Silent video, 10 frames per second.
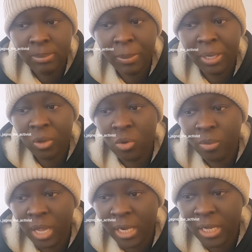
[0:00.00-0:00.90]

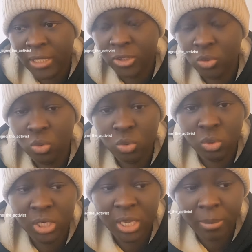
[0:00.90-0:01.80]
It's good
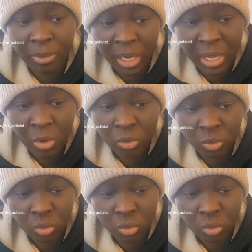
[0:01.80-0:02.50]
to take a break on